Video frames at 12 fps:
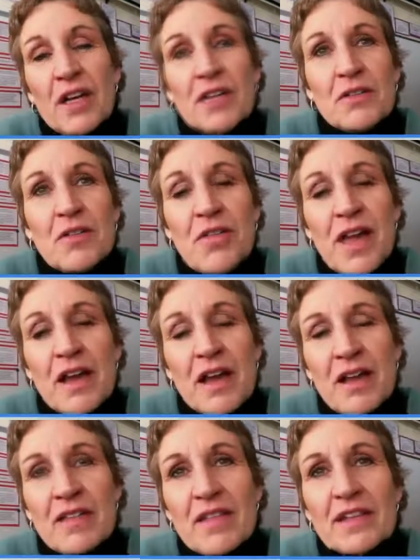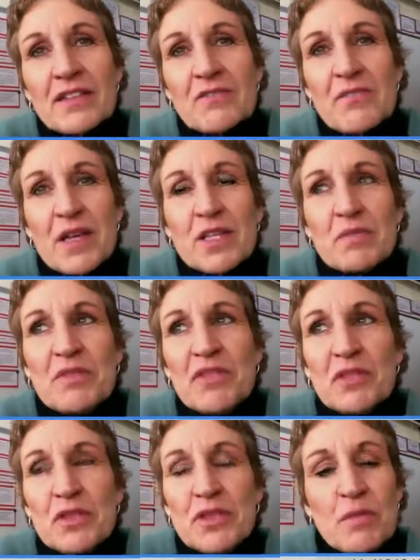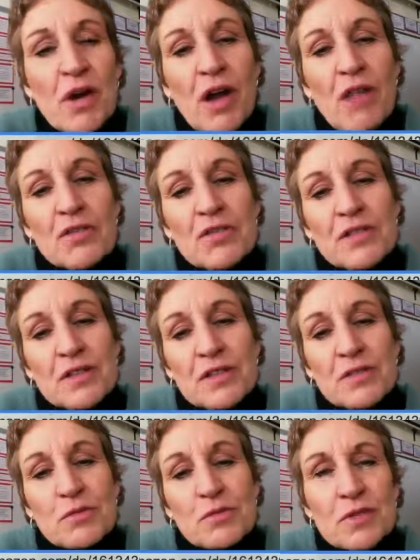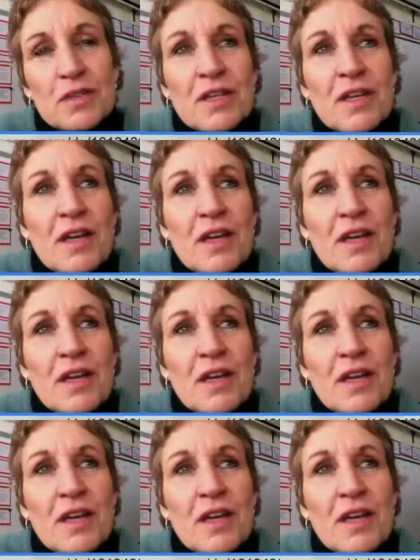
You know, that makes me feel good about others in this world.